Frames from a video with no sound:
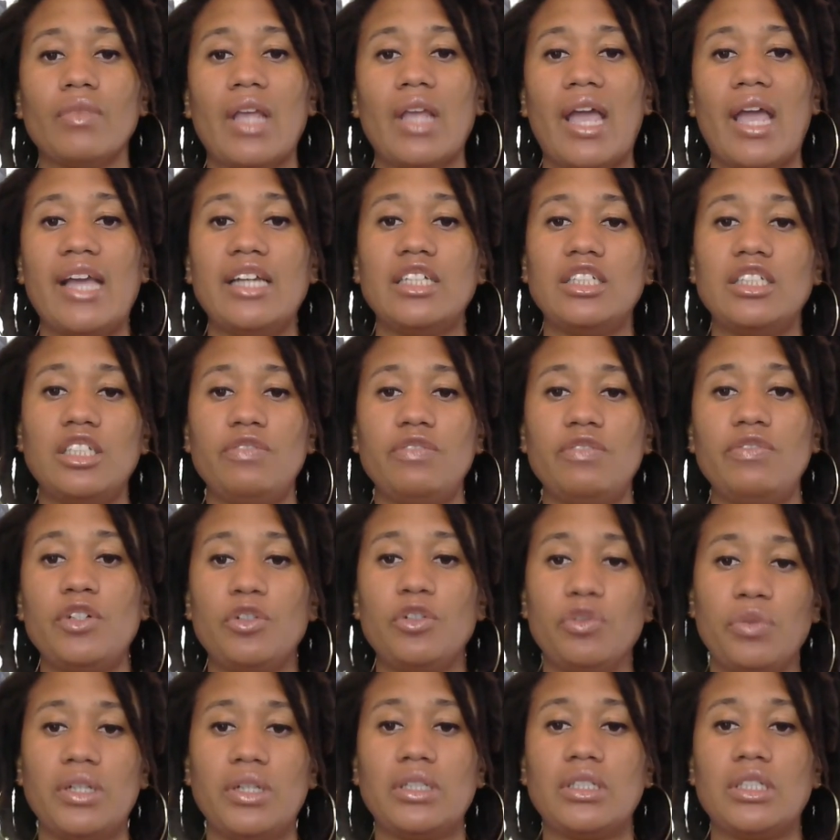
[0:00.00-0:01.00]

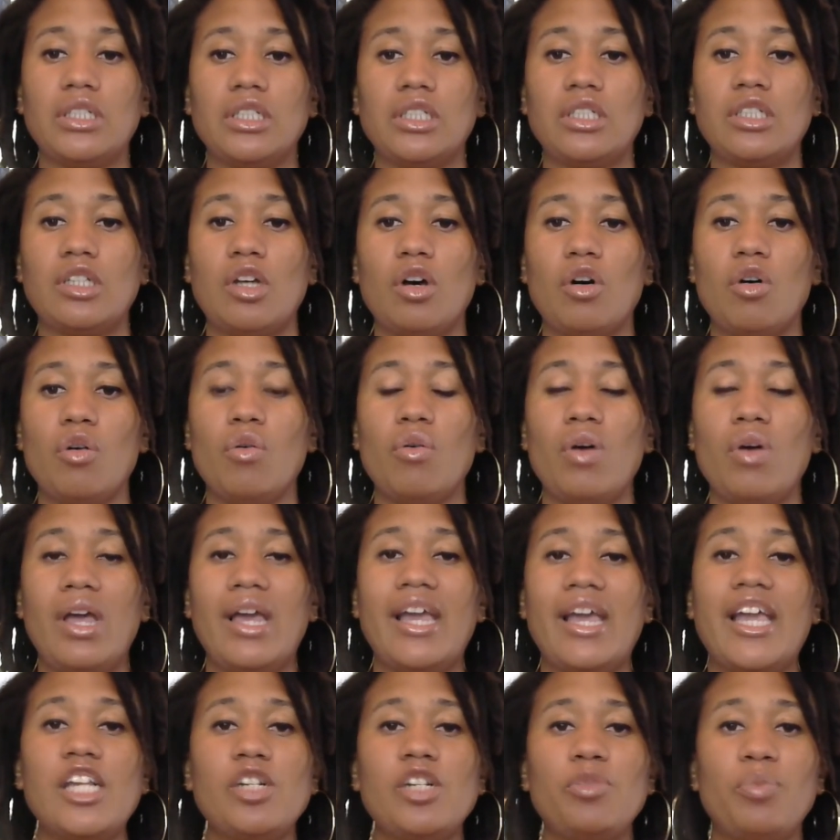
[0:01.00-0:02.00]
ACV rinses. So
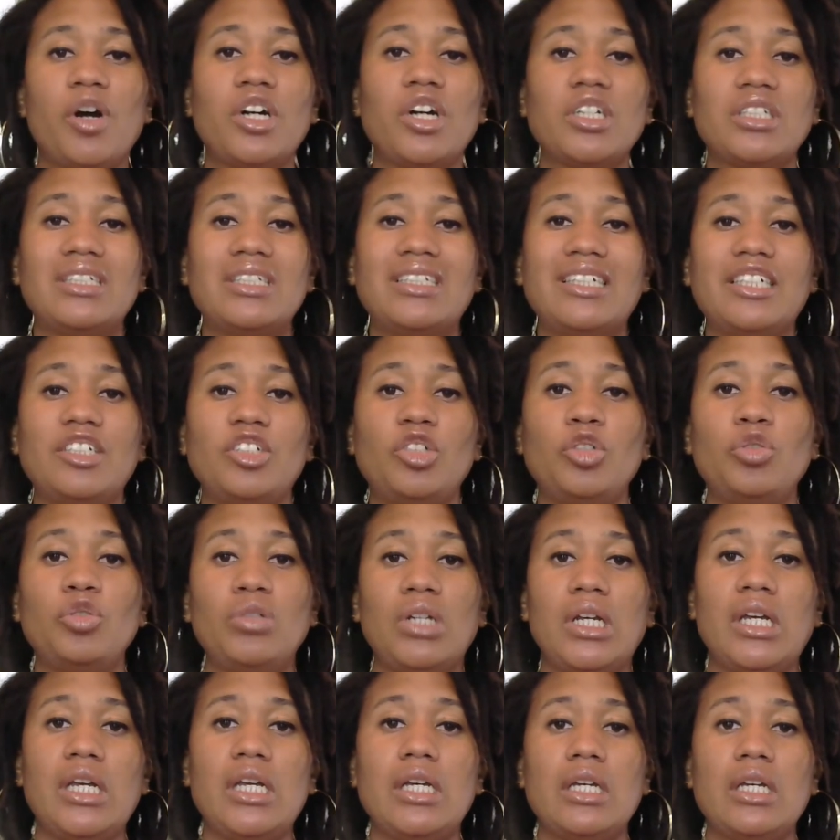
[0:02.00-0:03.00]
each person is
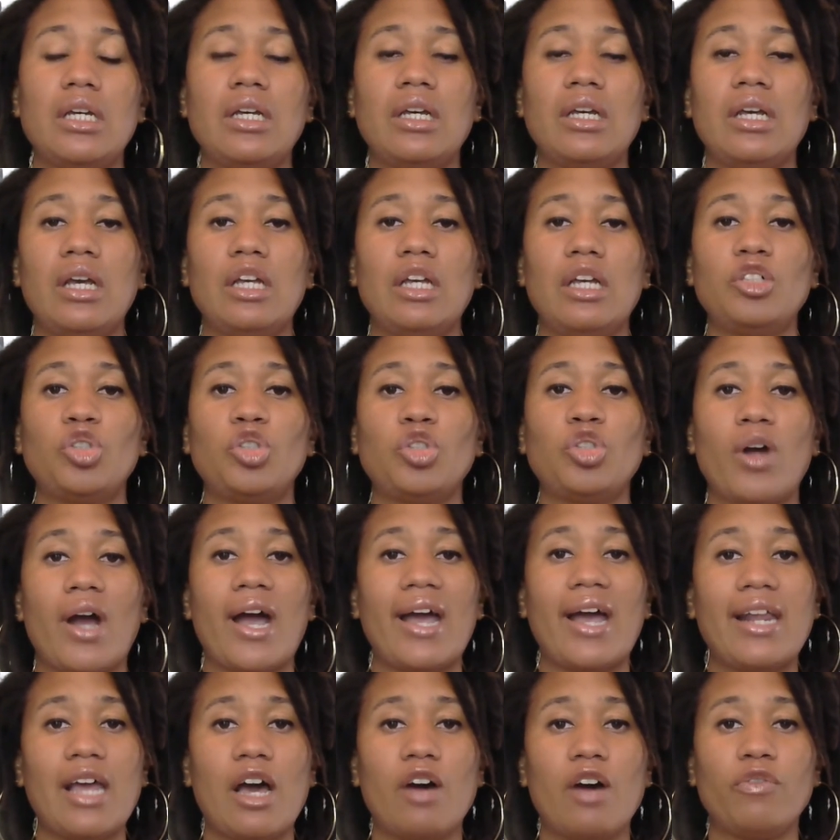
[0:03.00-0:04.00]
unique.
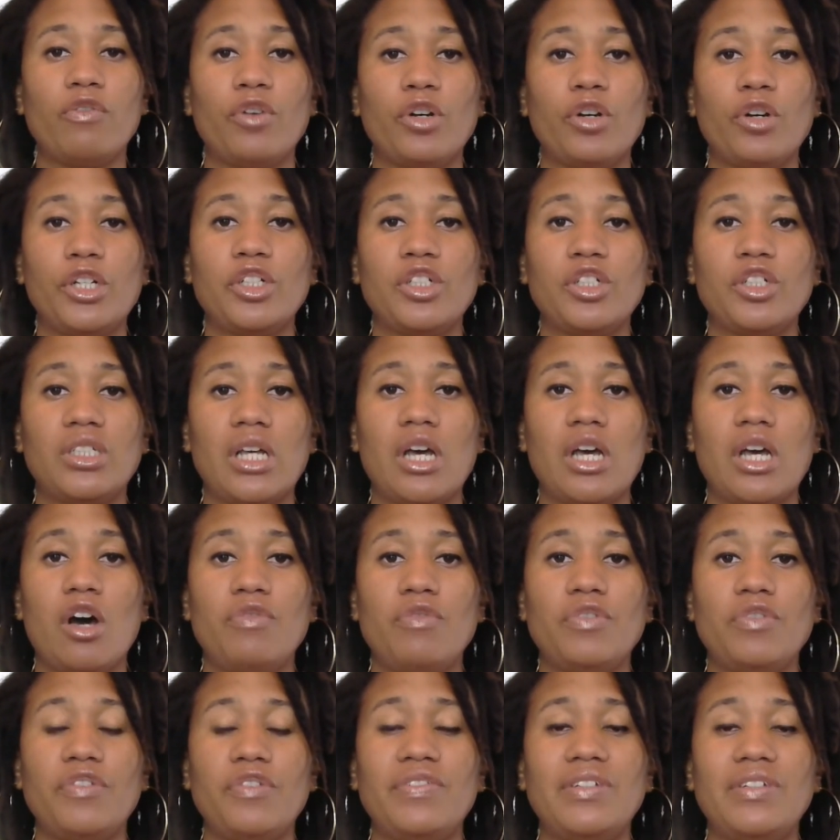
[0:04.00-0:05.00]
Try it out for
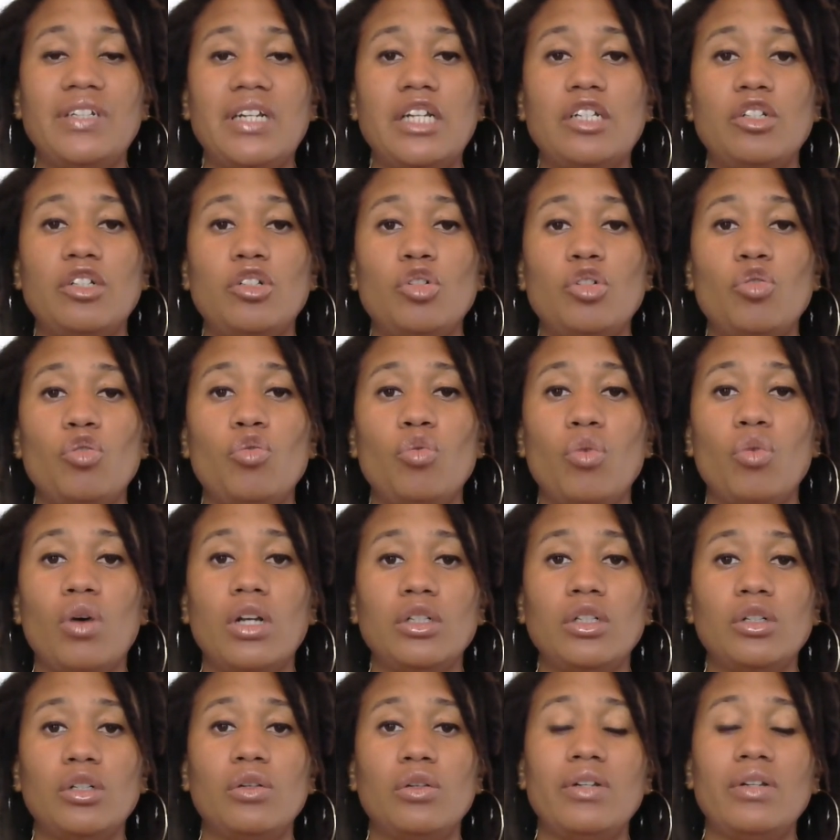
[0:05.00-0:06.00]
yourself. If you need to do a
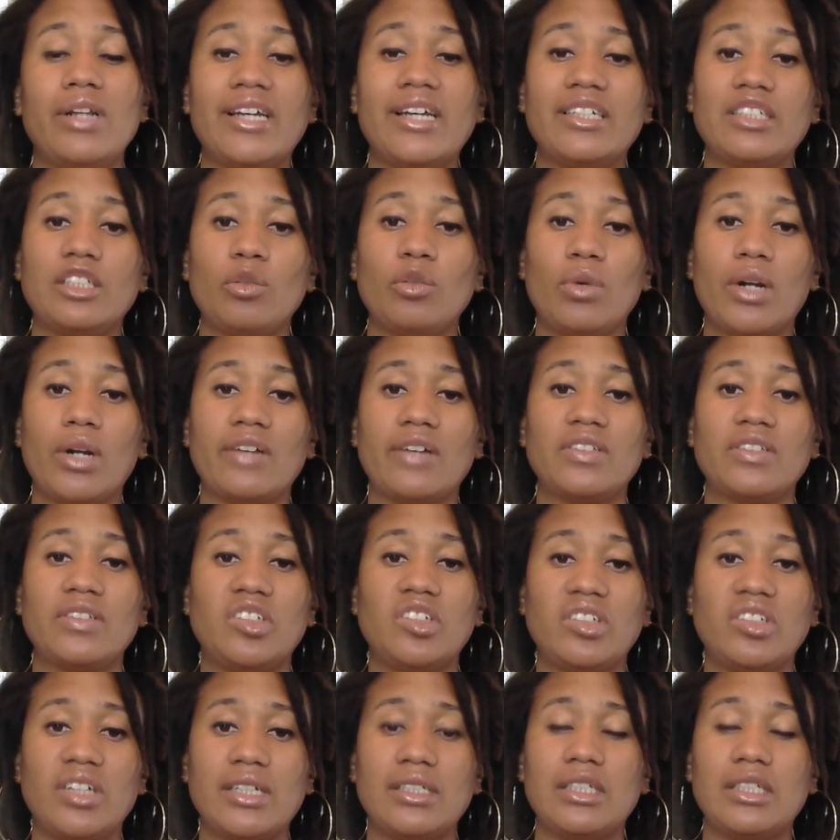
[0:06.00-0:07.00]
little less than what I've
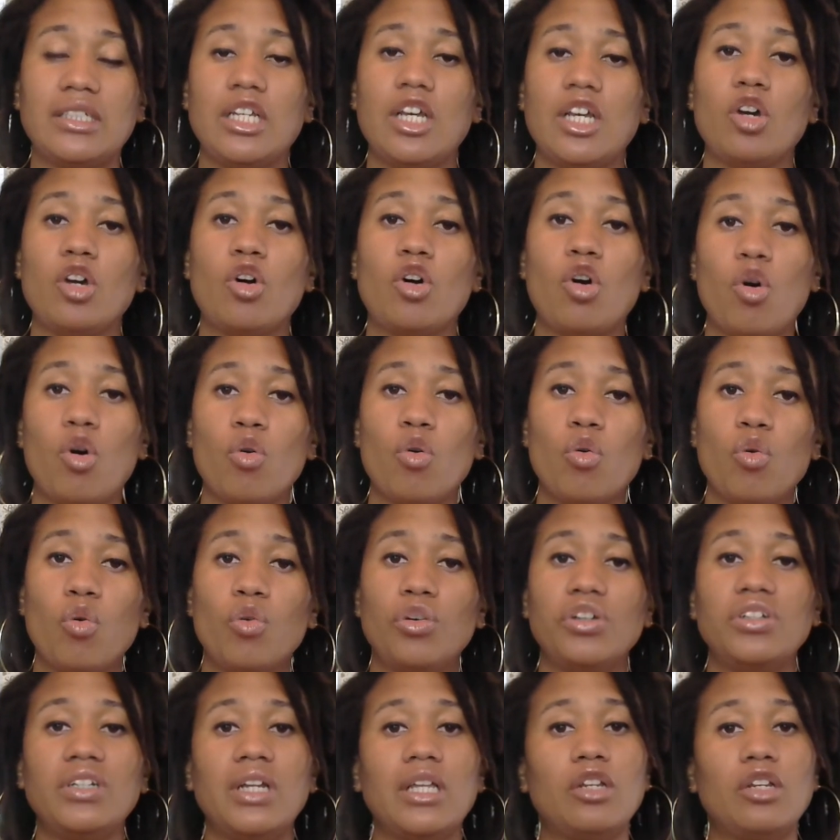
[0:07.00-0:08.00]
suggested,
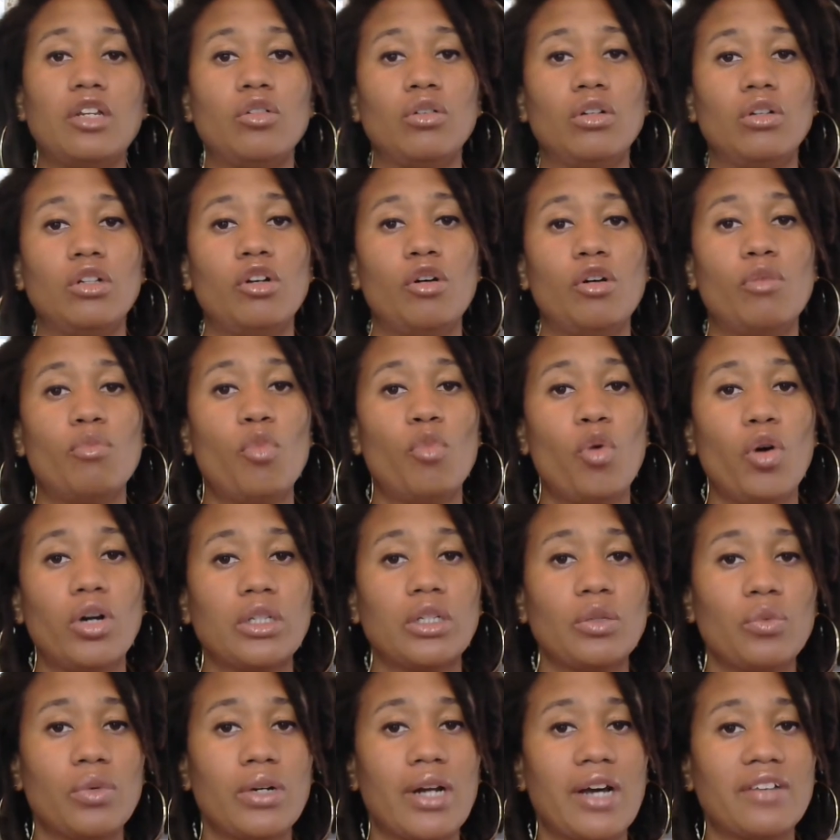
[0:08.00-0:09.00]
cool. You need to do a little more
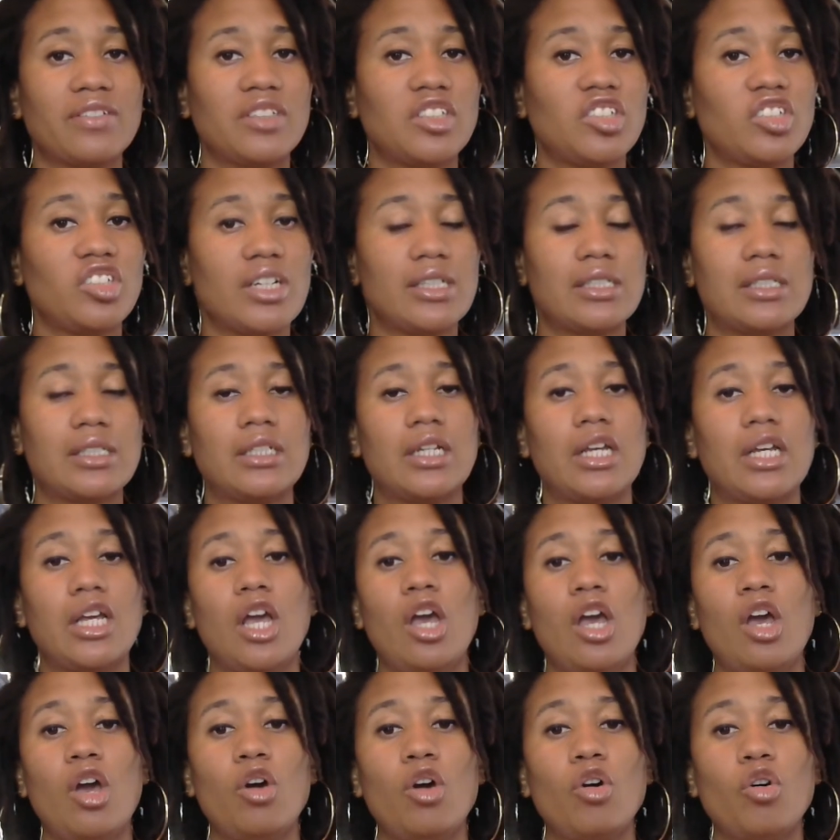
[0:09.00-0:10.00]
than what I've suggested,
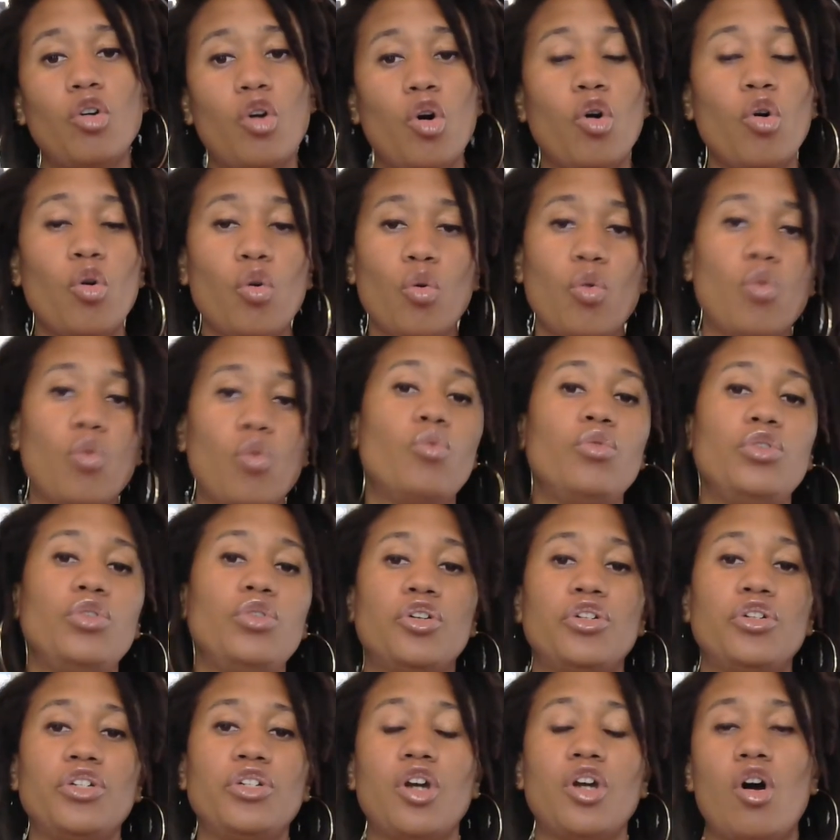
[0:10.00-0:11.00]
cool.
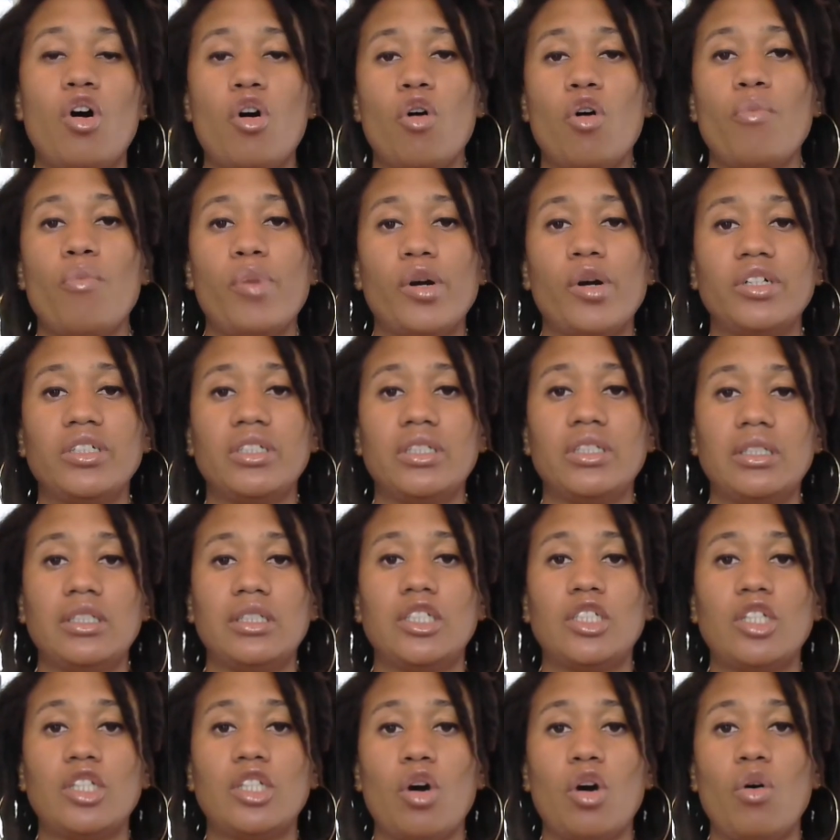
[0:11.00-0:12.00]
You're your own person.
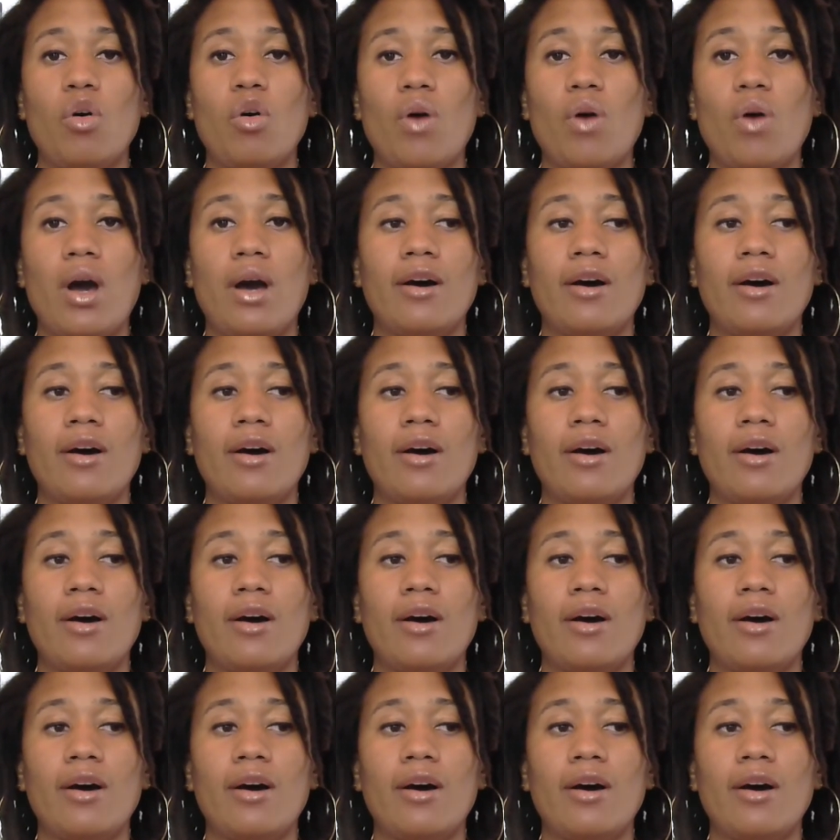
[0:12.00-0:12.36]
So